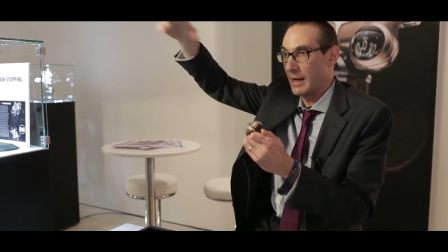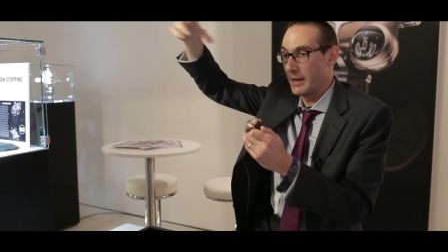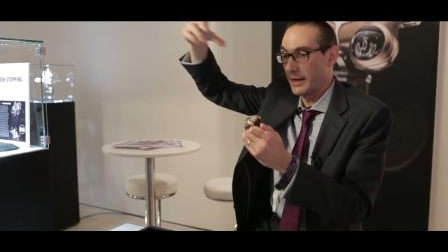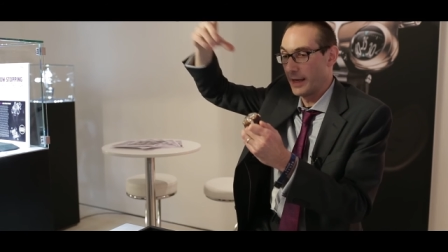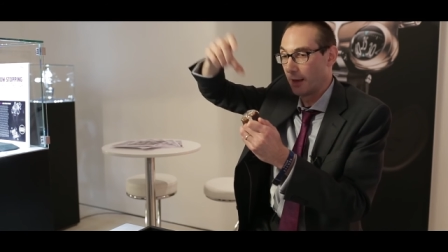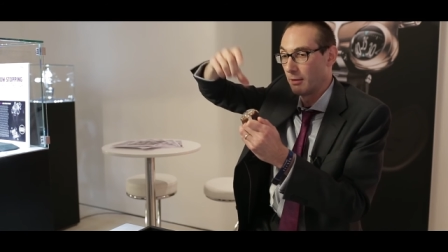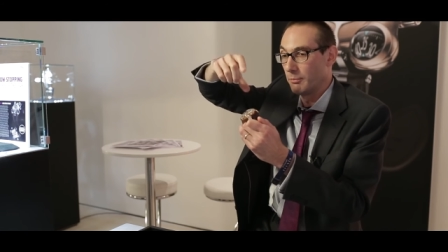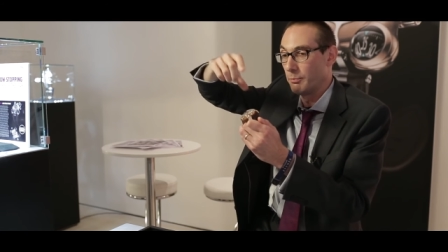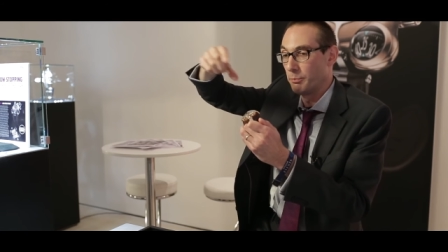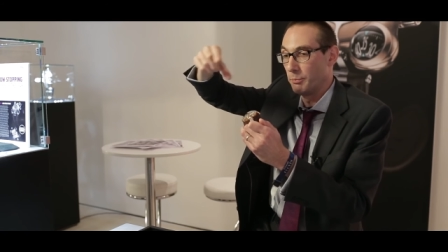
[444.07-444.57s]
and
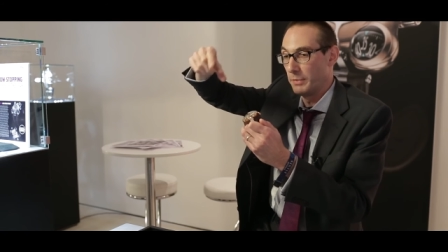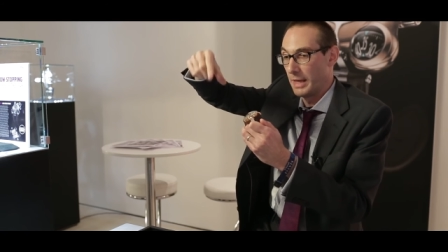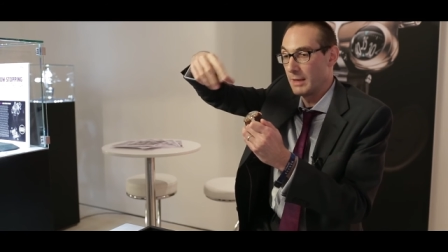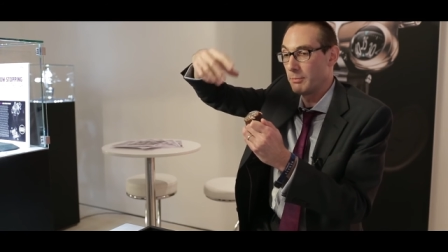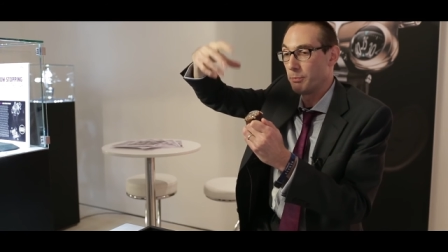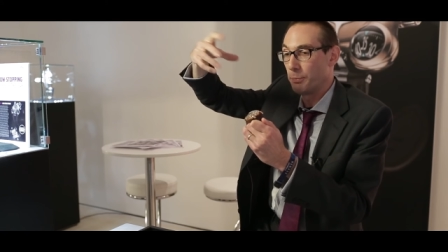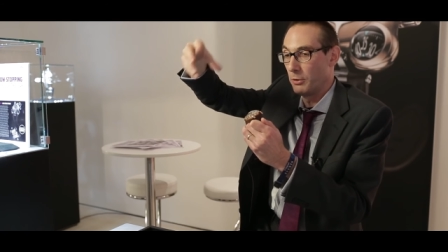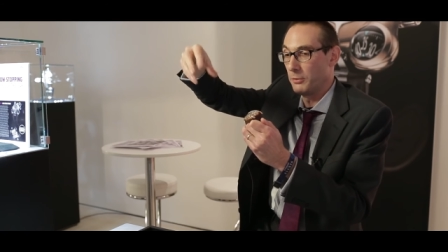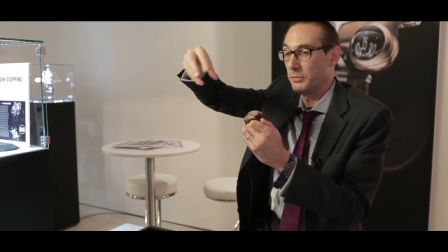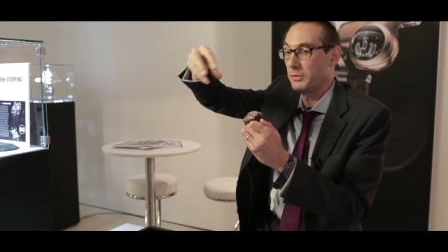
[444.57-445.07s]
I could
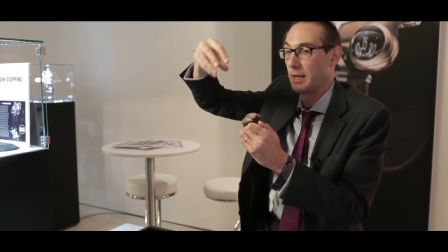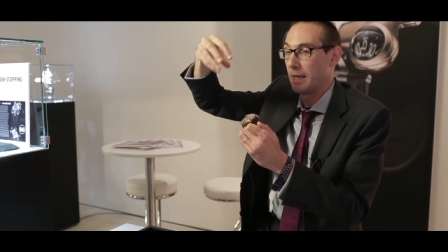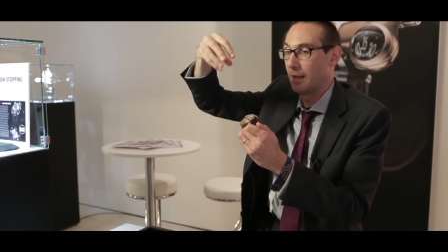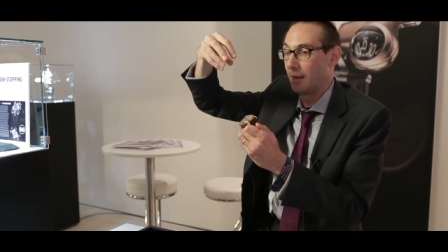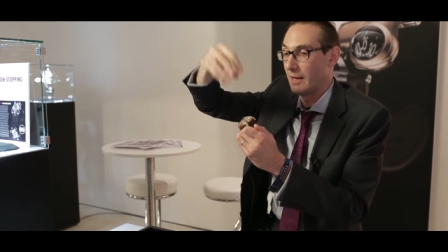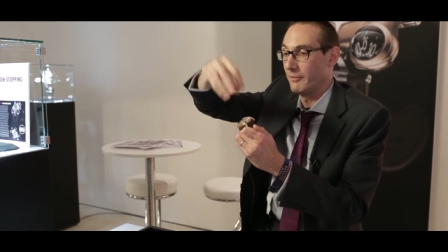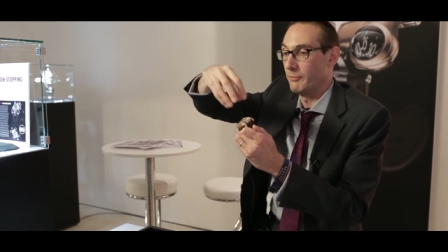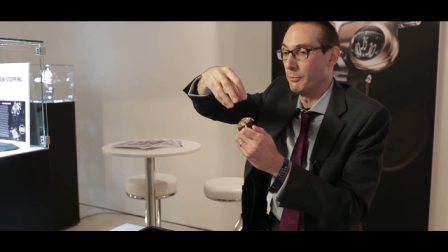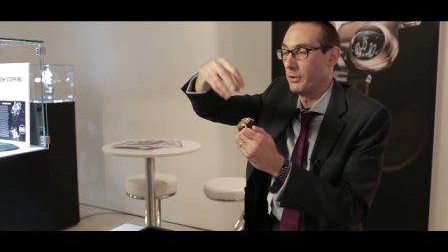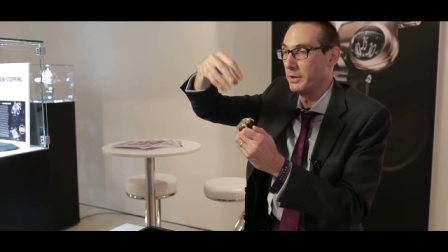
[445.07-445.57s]
then put the
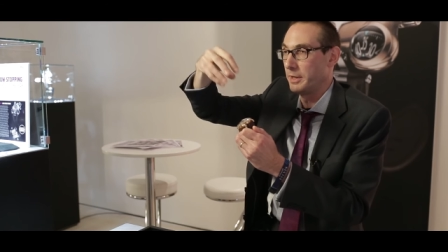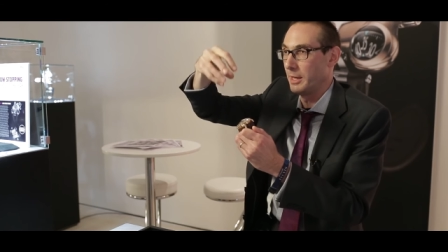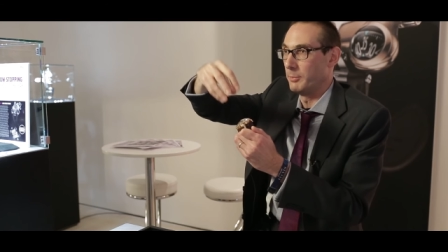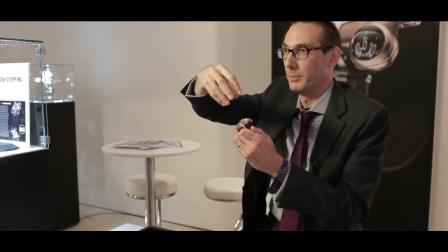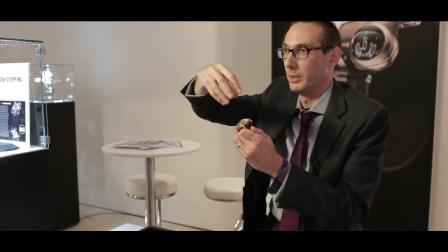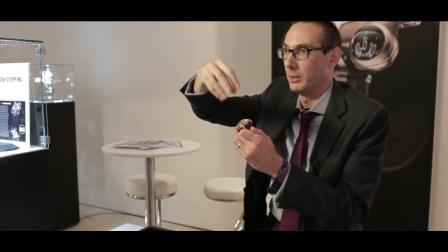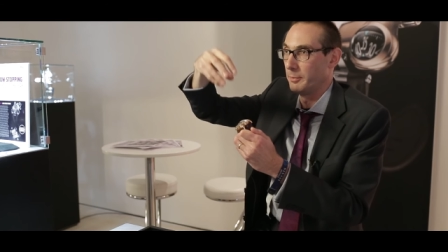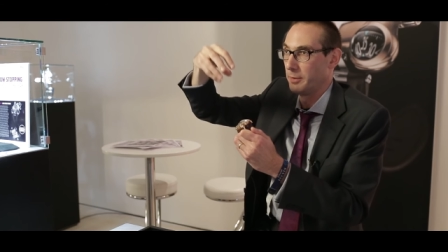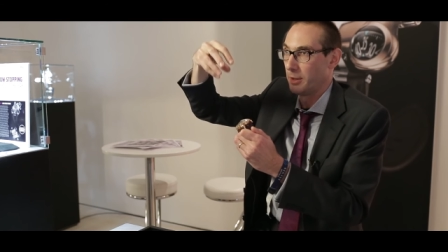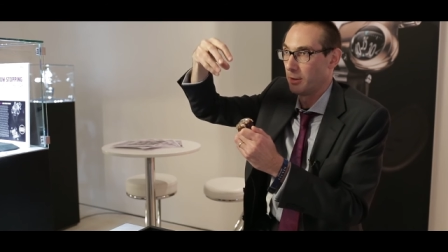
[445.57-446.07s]
11.8
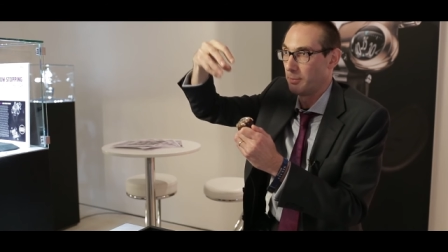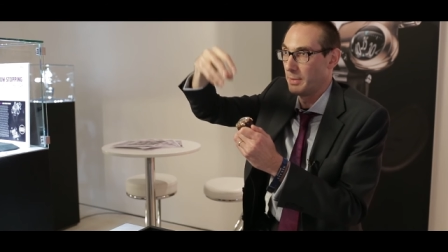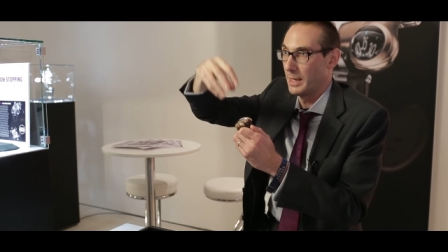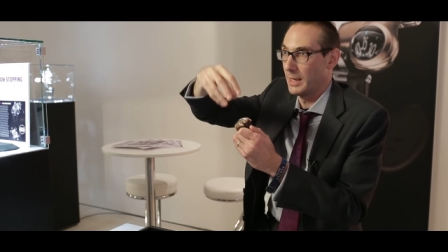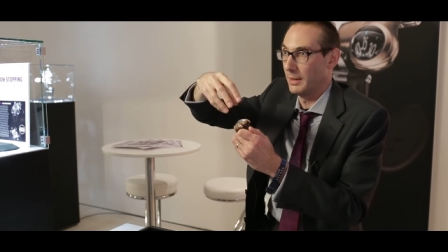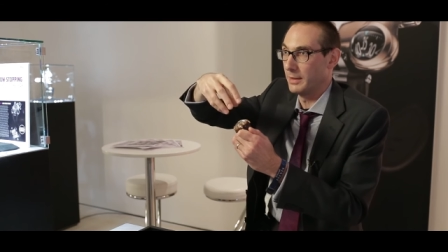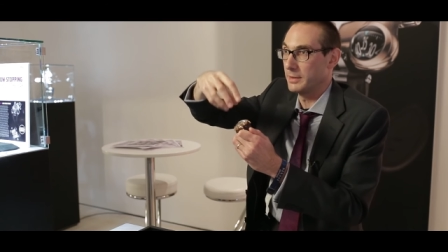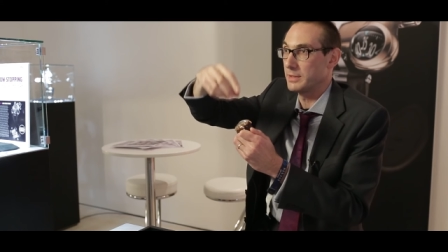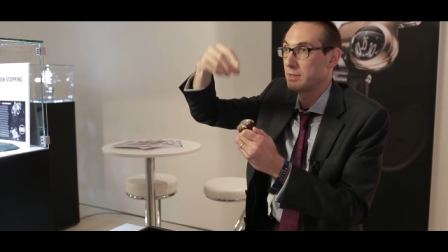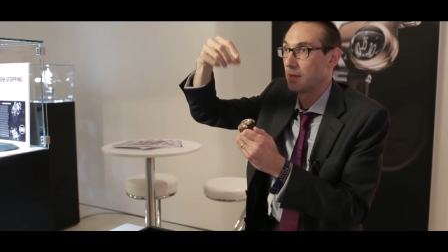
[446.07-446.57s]
millimeter
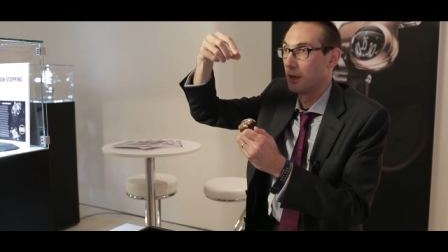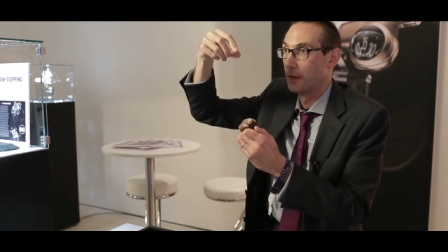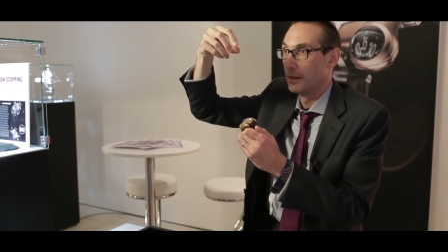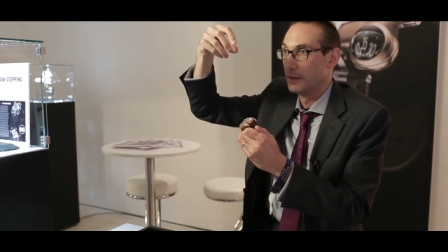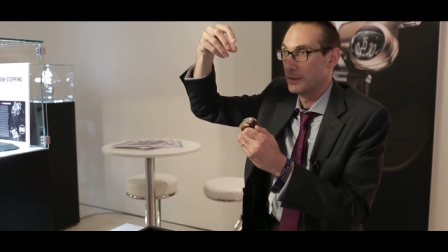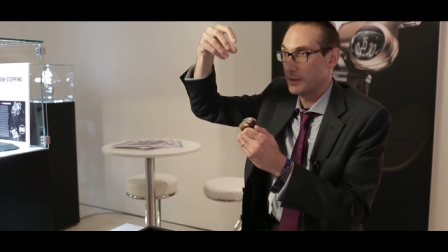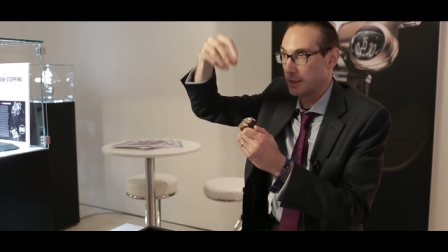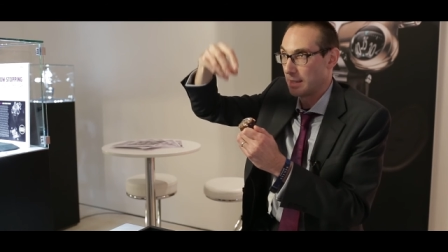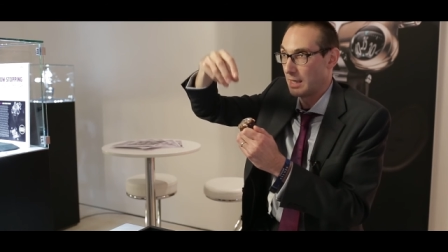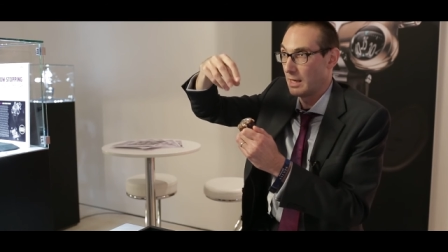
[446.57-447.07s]
balance
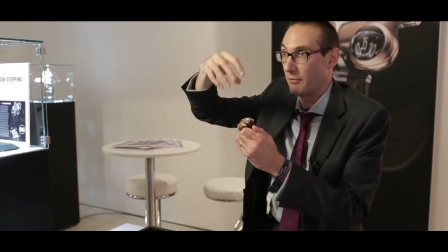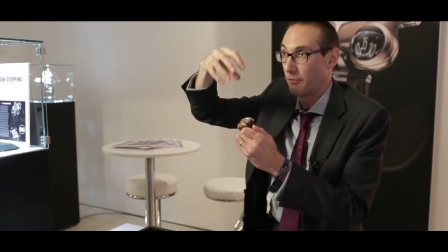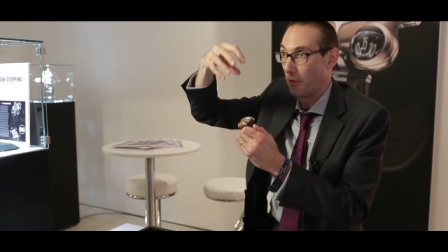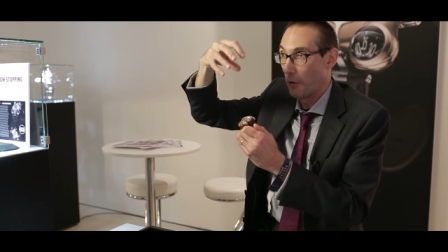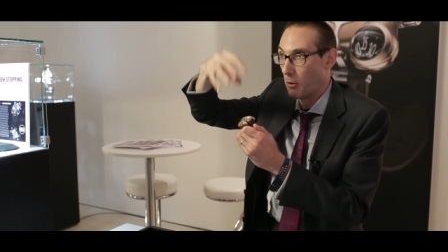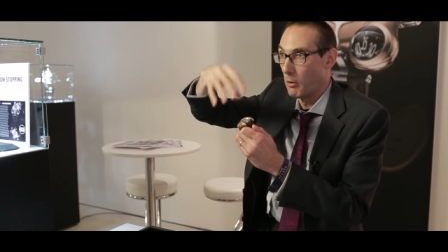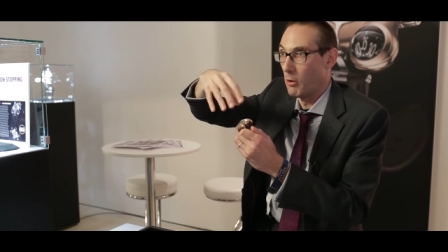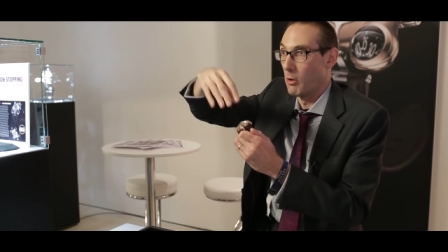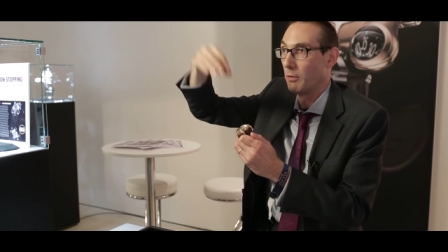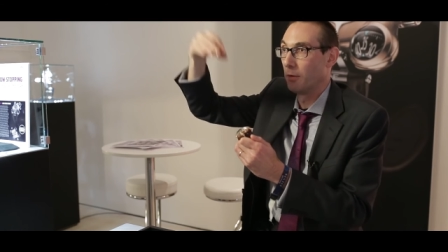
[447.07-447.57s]
staff
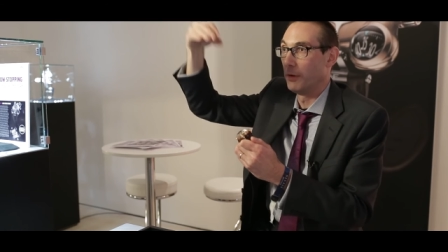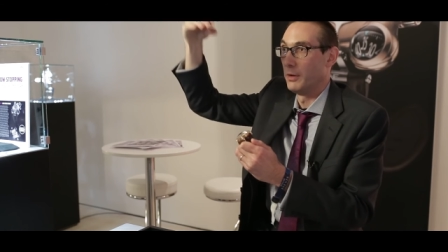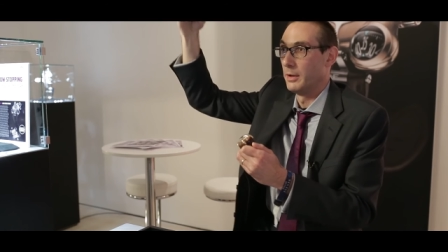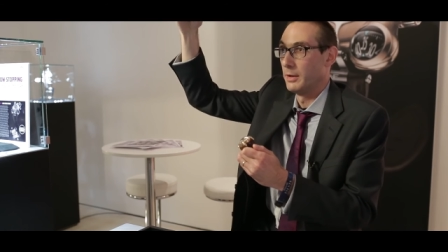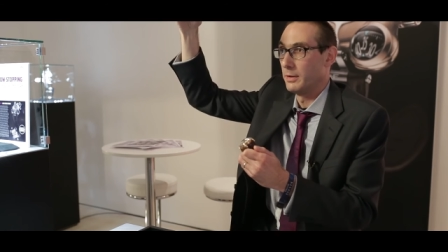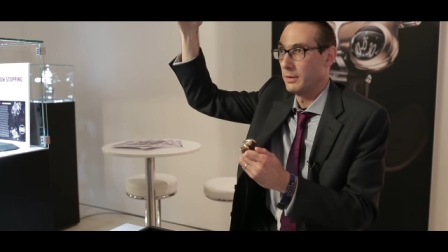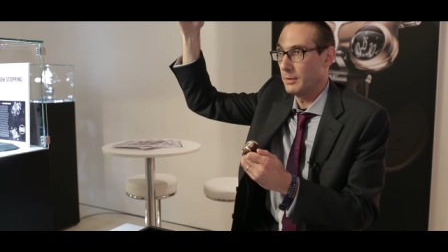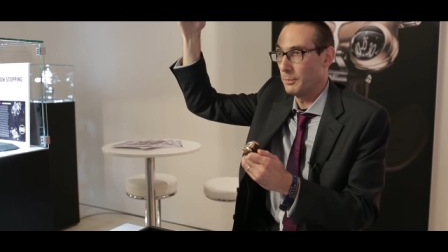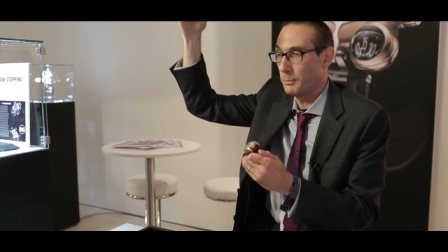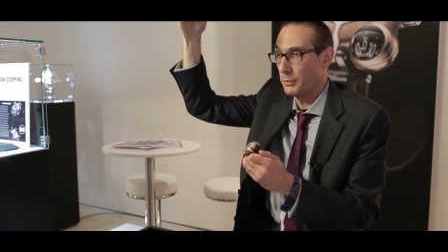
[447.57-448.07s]
on
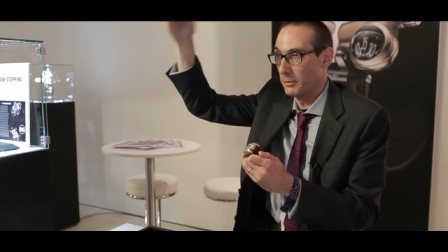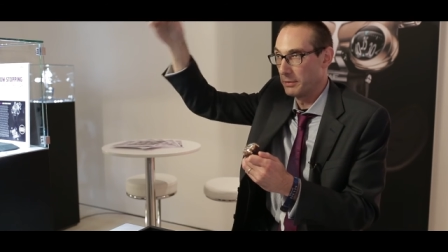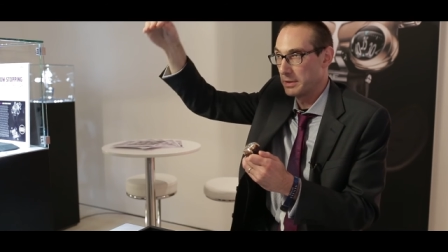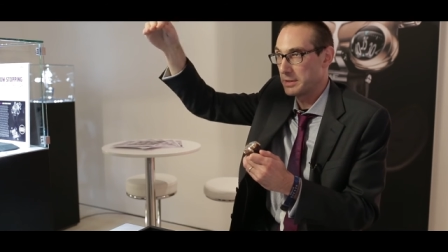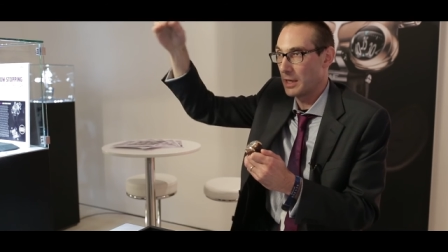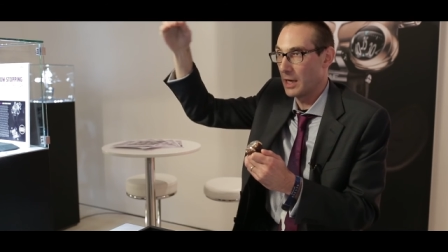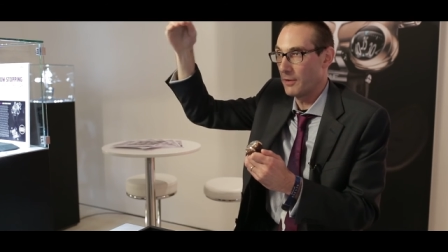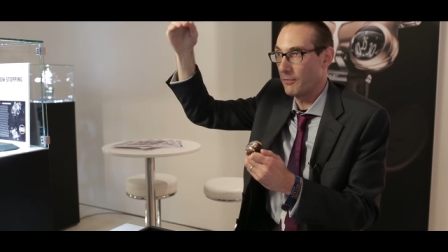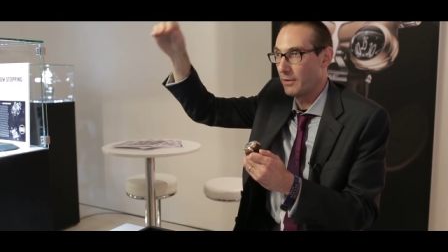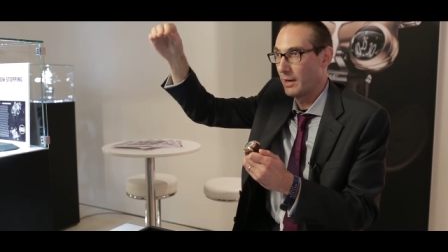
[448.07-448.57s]
the
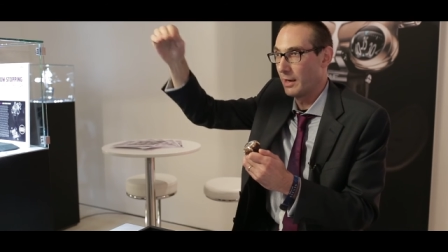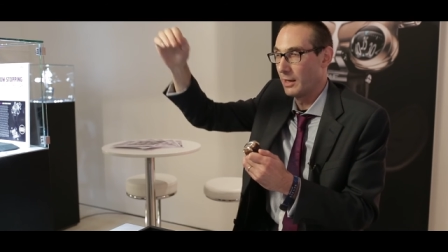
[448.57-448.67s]
prototype for